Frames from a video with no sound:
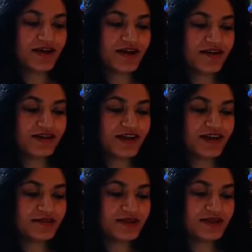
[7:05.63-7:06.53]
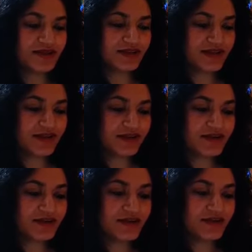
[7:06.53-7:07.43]
Every time they did that,
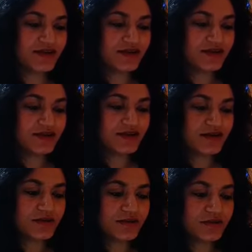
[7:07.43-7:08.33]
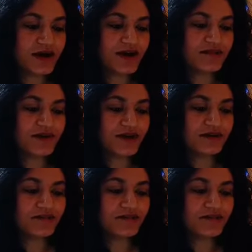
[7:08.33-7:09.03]
Baba,